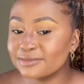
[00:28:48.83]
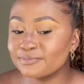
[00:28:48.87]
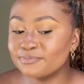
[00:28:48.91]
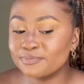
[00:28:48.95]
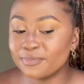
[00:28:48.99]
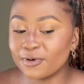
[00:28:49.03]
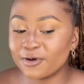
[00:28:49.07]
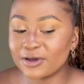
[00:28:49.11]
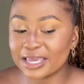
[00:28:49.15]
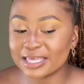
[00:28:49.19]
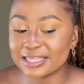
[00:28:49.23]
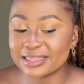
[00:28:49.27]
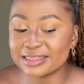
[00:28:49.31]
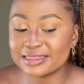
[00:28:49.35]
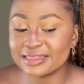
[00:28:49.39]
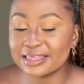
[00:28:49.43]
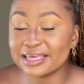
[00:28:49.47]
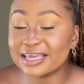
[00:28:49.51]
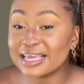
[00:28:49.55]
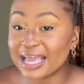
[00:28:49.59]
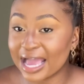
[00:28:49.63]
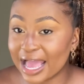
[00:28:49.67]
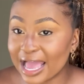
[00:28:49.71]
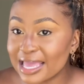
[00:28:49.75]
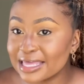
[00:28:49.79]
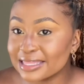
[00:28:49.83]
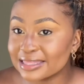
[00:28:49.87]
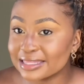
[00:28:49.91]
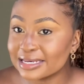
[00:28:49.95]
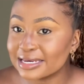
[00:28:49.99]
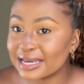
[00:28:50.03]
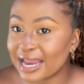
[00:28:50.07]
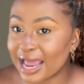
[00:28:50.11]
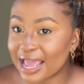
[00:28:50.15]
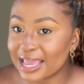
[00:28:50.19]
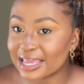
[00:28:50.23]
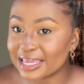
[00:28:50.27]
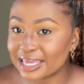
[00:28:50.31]
okay, the guy that
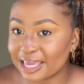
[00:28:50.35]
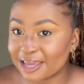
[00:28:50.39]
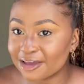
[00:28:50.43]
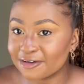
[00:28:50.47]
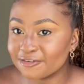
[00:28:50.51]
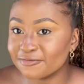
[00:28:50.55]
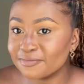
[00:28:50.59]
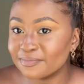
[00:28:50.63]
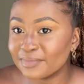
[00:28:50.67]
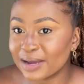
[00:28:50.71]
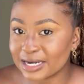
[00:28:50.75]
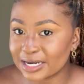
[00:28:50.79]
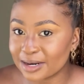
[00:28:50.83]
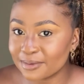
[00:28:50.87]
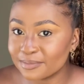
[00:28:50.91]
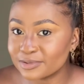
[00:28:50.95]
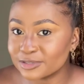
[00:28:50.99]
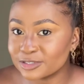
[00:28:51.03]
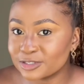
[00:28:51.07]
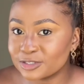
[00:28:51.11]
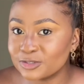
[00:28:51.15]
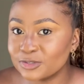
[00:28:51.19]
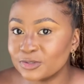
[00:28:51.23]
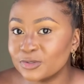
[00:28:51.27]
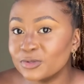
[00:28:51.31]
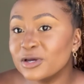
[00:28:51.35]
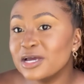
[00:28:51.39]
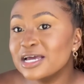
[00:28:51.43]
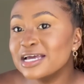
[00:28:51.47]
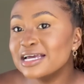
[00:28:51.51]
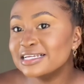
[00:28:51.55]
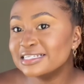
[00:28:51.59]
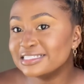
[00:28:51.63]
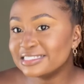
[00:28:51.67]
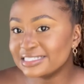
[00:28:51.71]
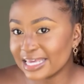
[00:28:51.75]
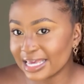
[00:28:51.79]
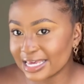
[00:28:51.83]
I gave my numbers to
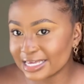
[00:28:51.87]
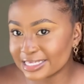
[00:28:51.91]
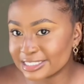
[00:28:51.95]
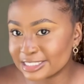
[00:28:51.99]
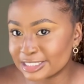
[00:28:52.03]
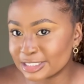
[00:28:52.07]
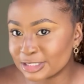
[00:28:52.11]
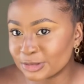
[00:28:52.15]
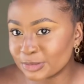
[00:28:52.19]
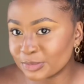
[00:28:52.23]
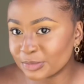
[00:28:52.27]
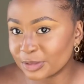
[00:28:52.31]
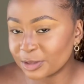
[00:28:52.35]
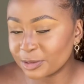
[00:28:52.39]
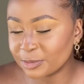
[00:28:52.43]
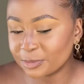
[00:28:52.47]
texts me.